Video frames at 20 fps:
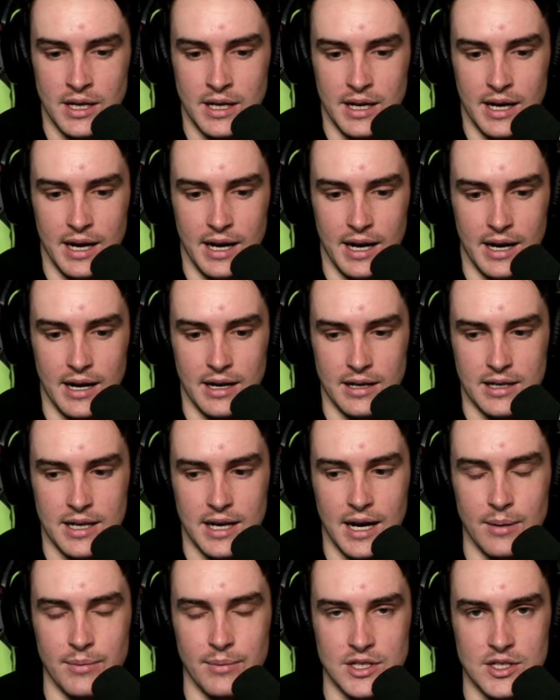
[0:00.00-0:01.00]

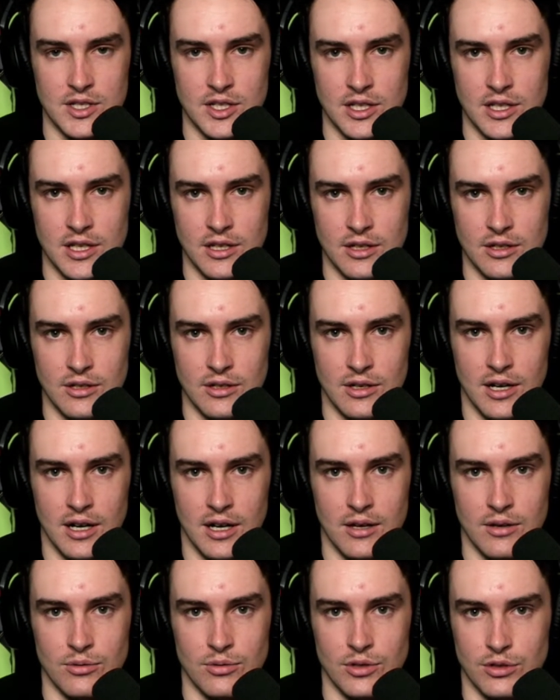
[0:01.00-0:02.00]
Kami and Siki
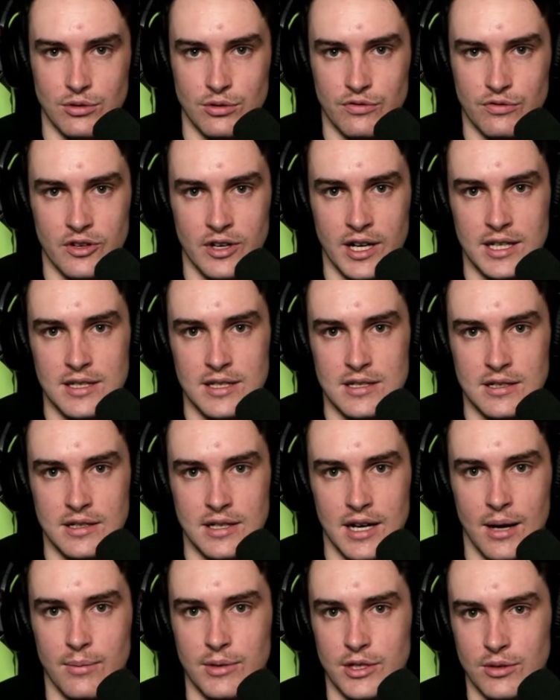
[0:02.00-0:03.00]
are really good friends, and
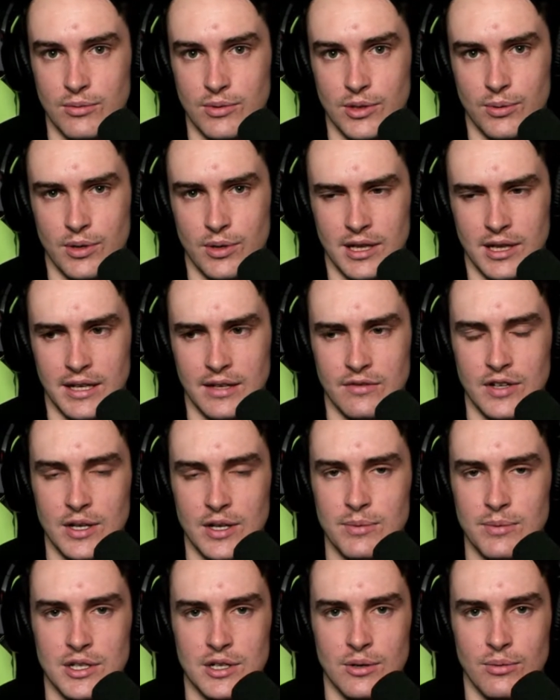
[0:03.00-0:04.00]
Kami didn't really want to leave him
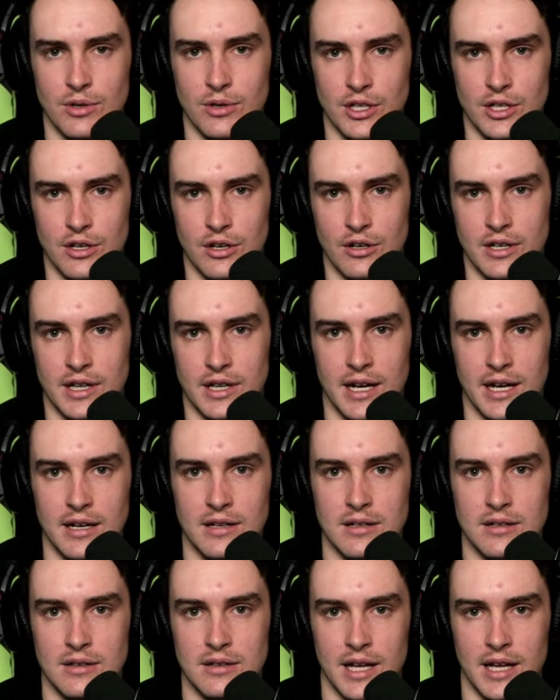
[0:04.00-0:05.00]
and didn't want to go to that
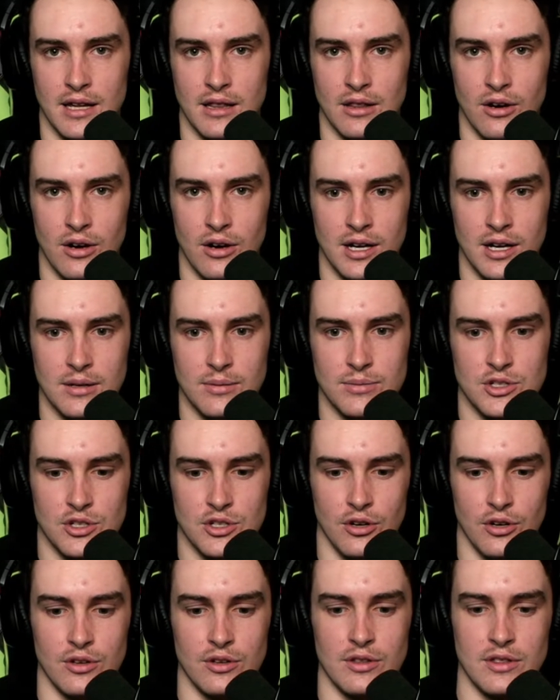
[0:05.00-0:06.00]
lineup.
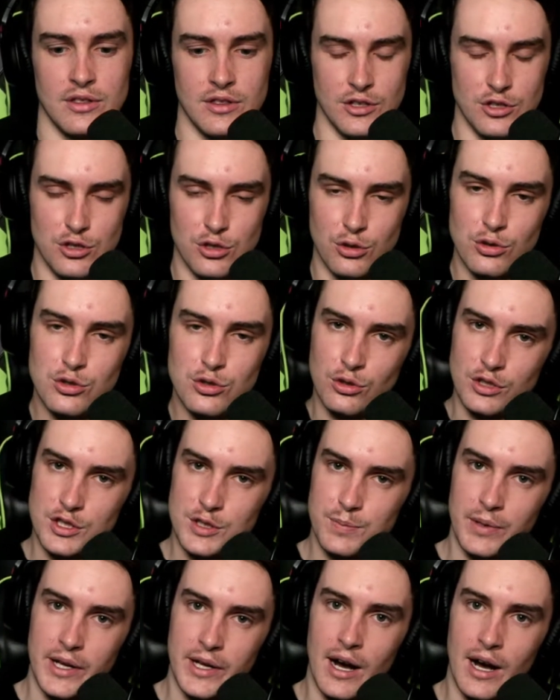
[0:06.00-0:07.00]
So the two sort of
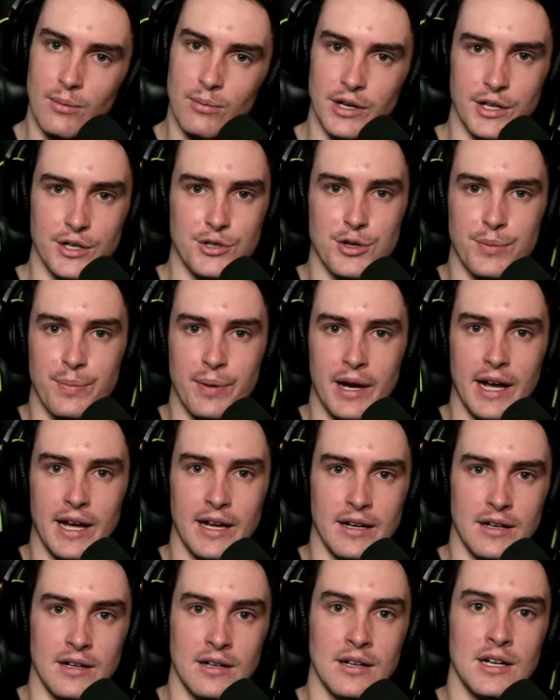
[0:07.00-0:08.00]
split up, where Drippe
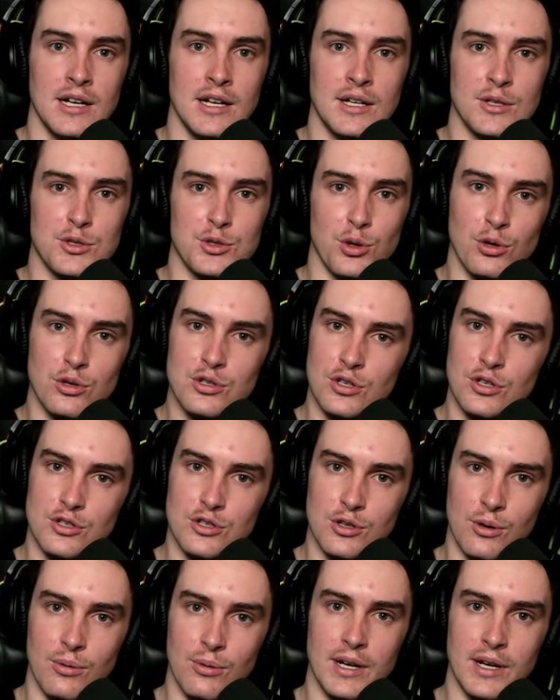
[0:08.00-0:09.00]
and Torsos
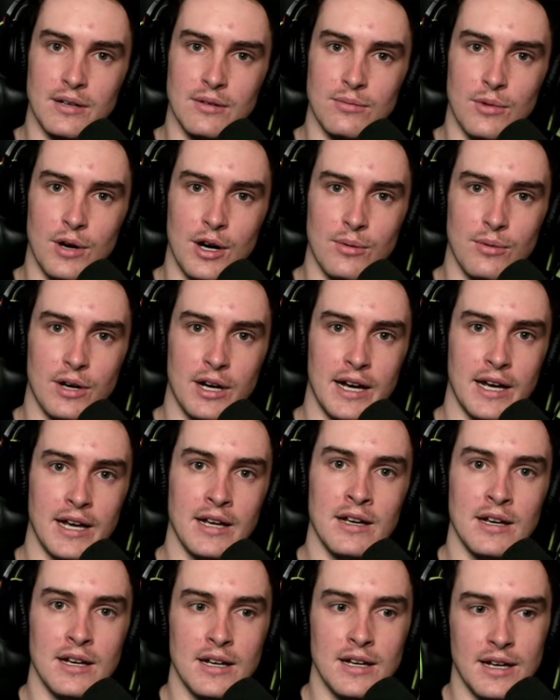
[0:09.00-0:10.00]
sort of went one way,
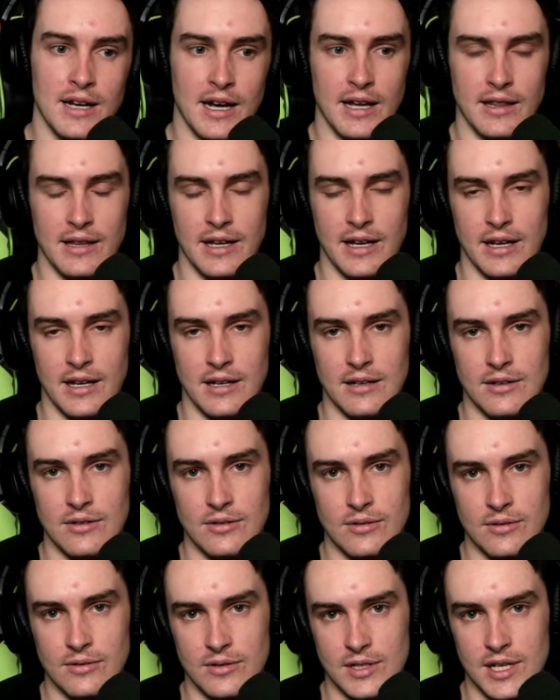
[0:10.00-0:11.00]
and then
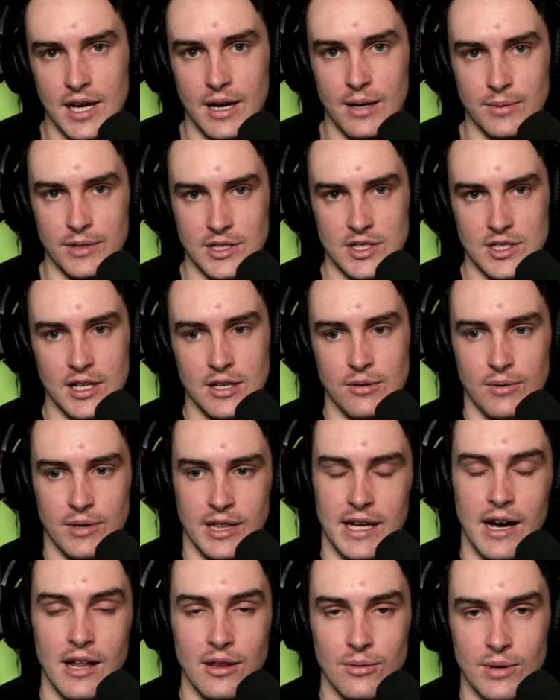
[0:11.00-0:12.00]
Kami and Siki went
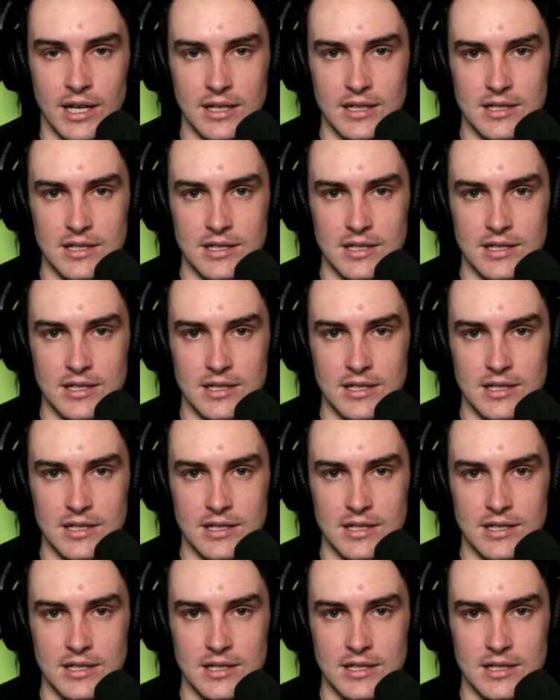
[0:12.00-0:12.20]
the other way.